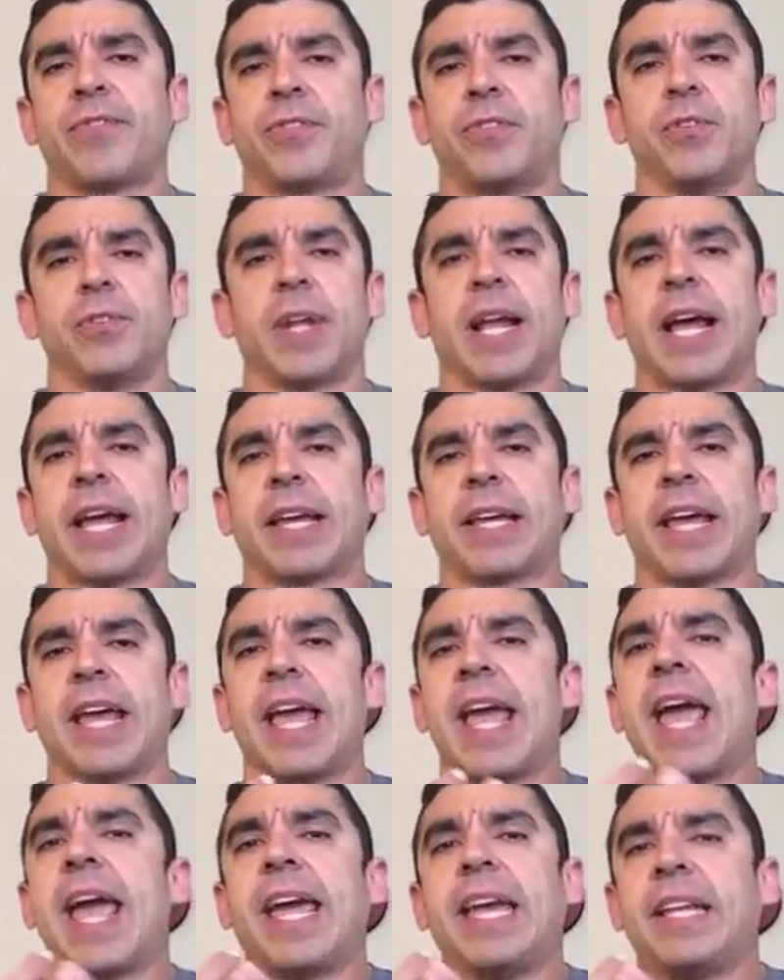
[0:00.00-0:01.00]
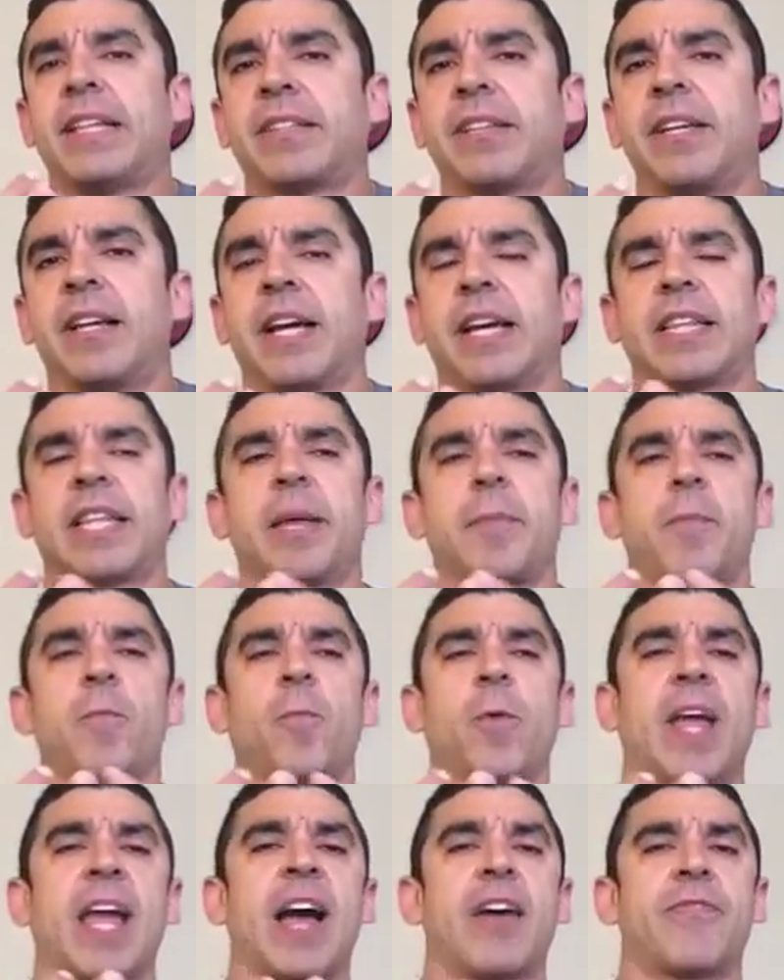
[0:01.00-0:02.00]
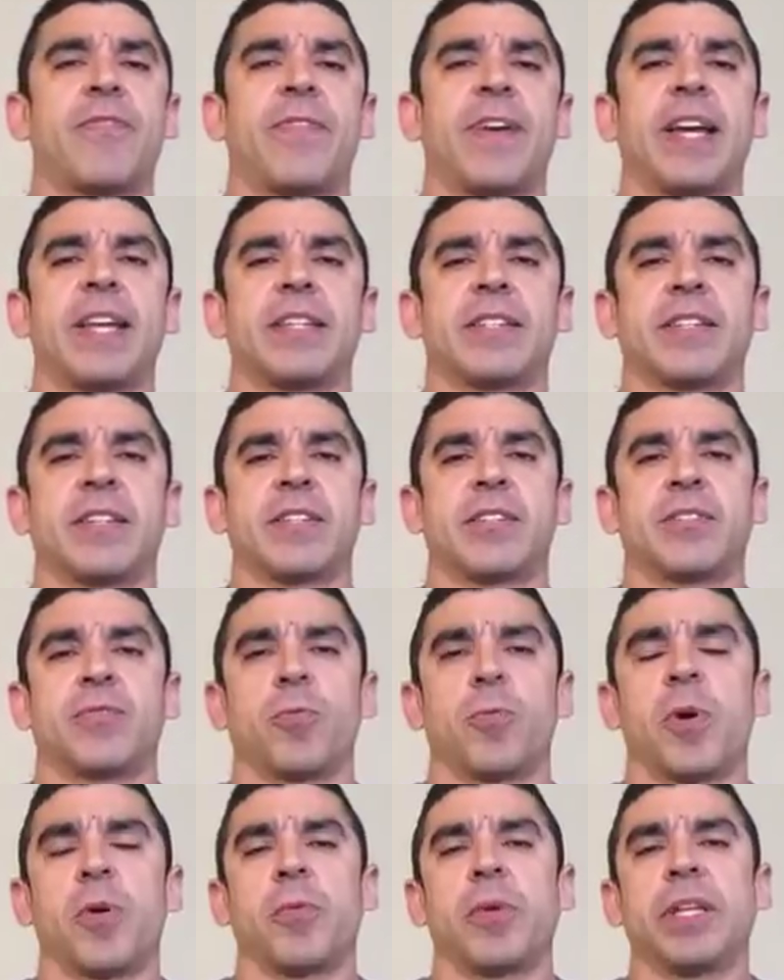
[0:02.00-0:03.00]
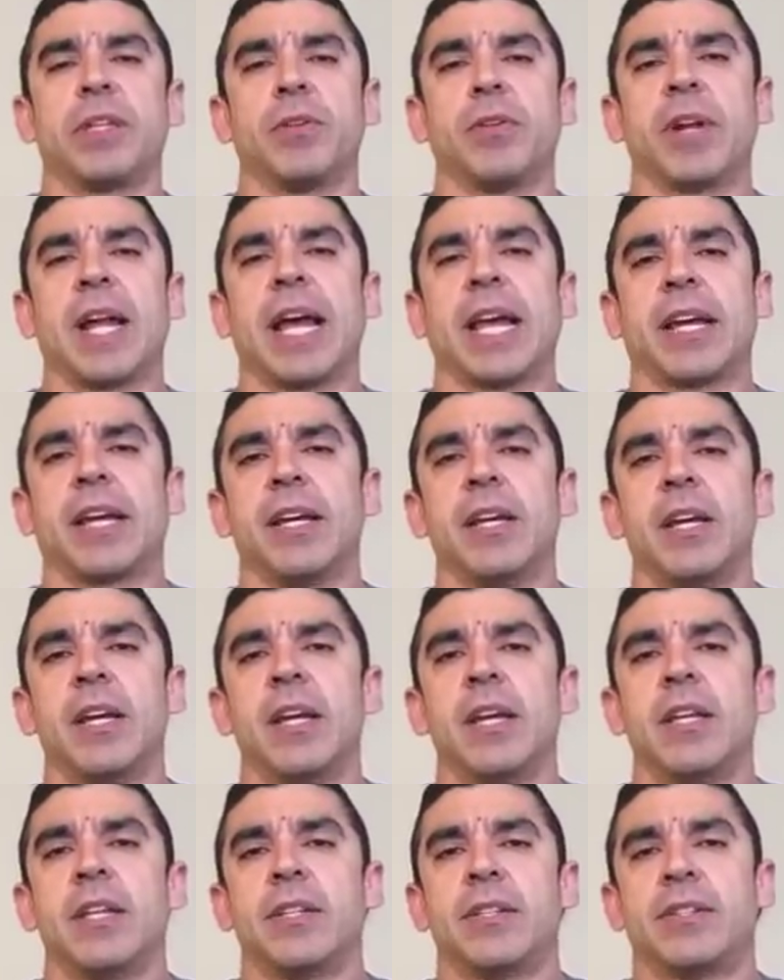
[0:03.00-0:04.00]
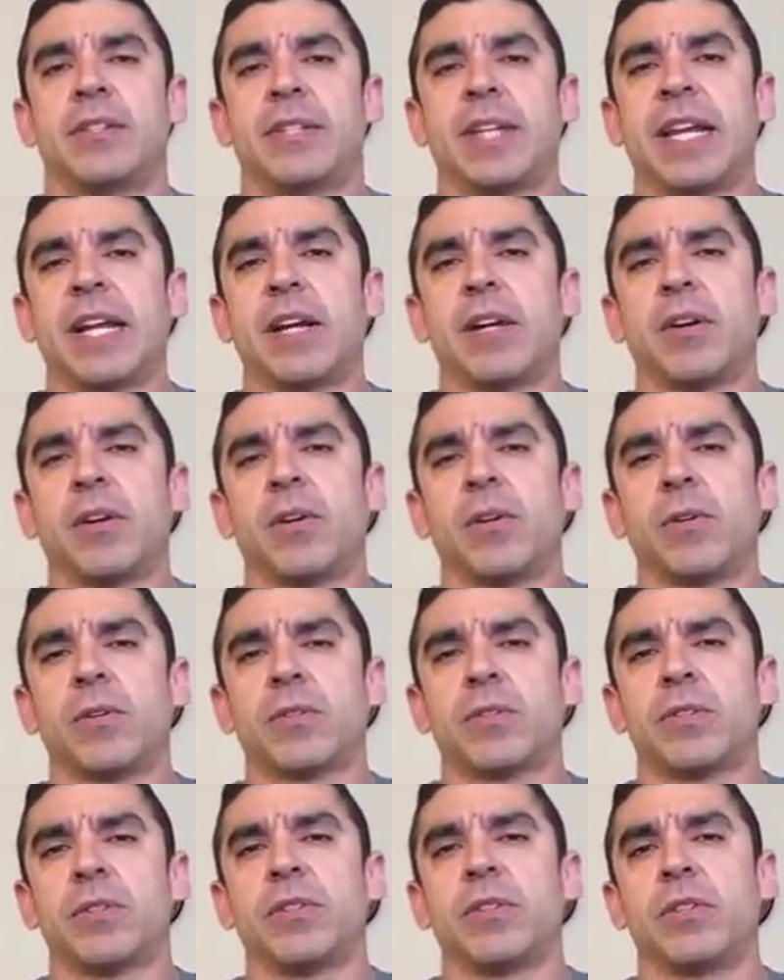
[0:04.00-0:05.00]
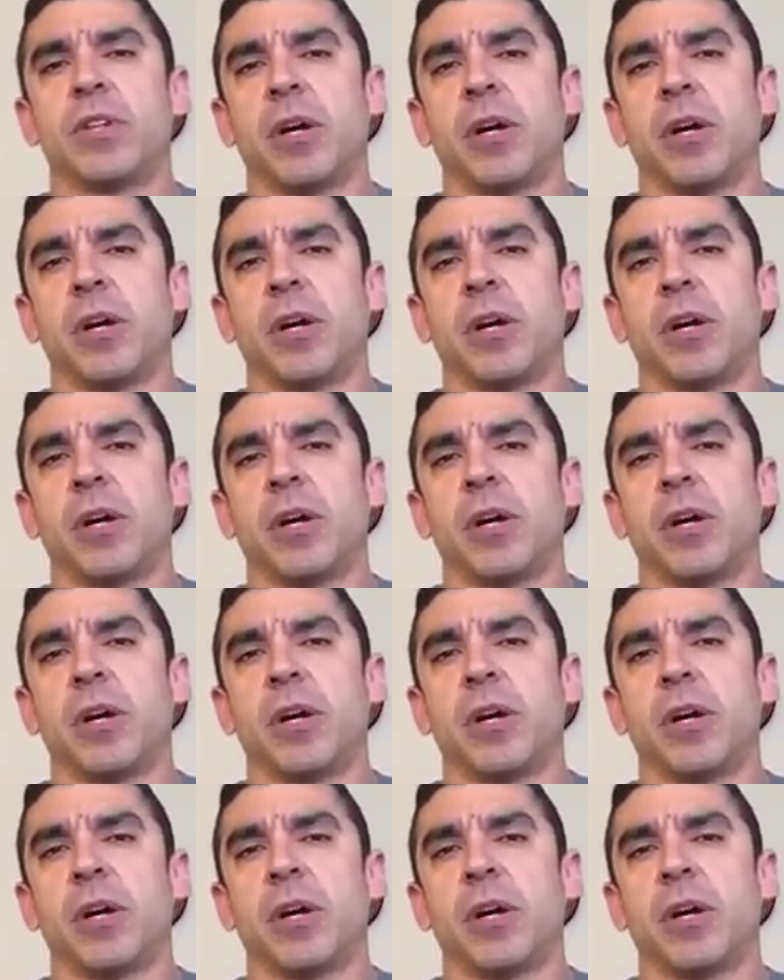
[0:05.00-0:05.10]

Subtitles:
to like 8, and then we have phases where we do like singles,